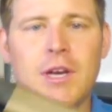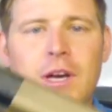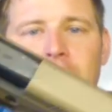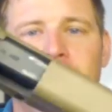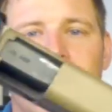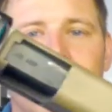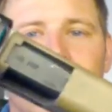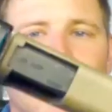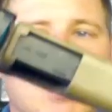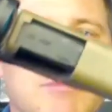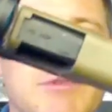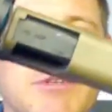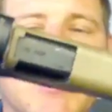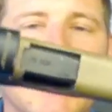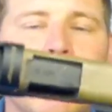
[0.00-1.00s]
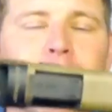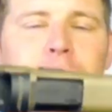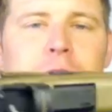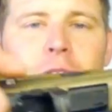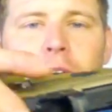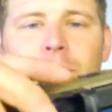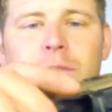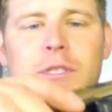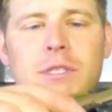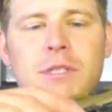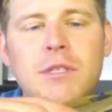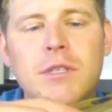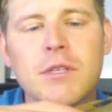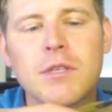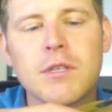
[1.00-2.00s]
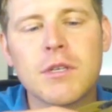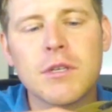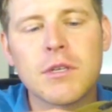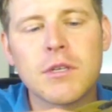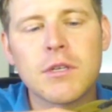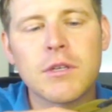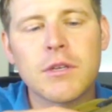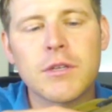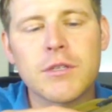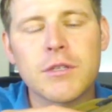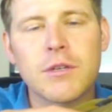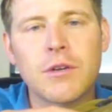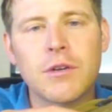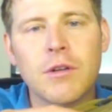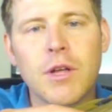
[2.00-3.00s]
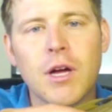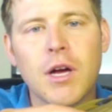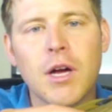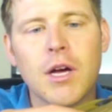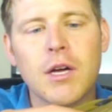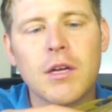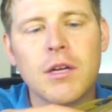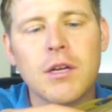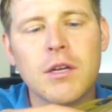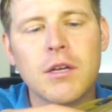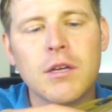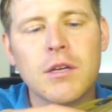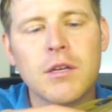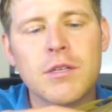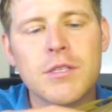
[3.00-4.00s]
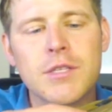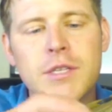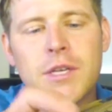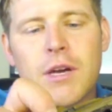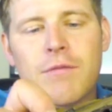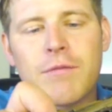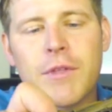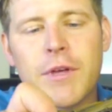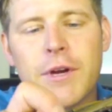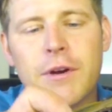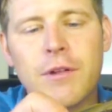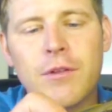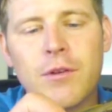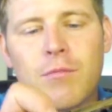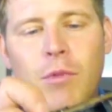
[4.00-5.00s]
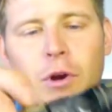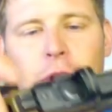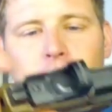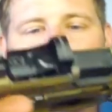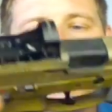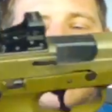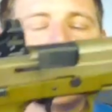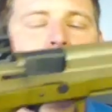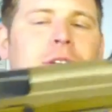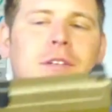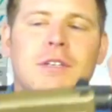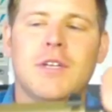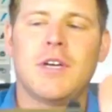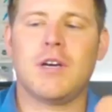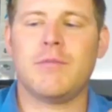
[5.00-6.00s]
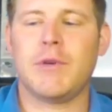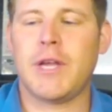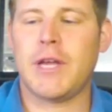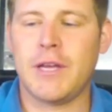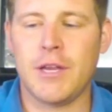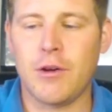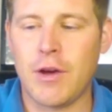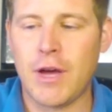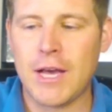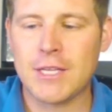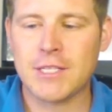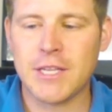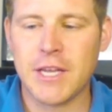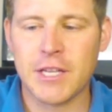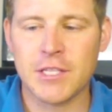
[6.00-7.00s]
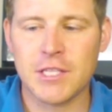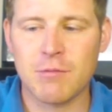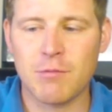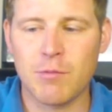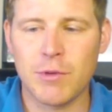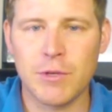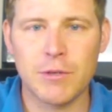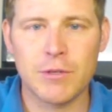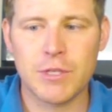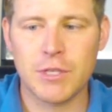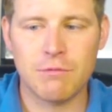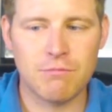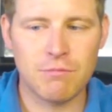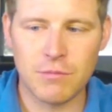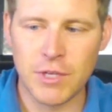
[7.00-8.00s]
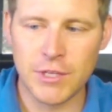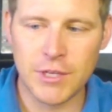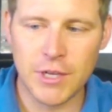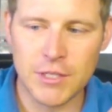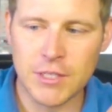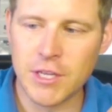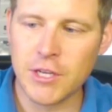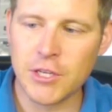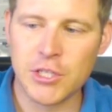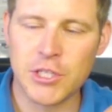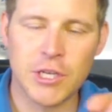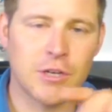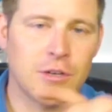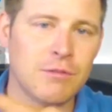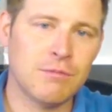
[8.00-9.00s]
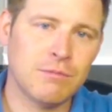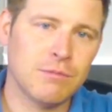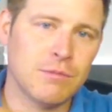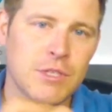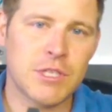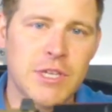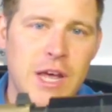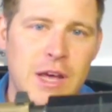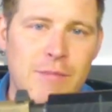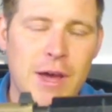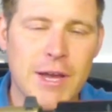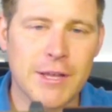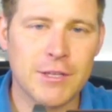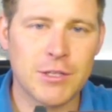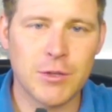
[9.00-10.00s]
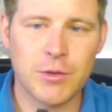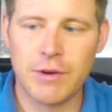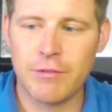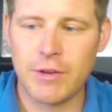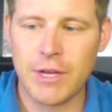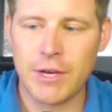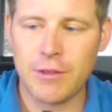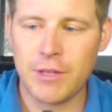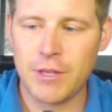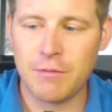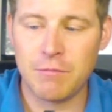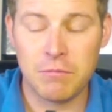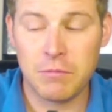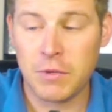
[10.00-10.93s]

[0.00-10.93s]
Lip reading: I have dropped it a couple of times. There's a little scuff there, a little mark here. It has taken some abuse. It does get a shell snap back into it every now and then.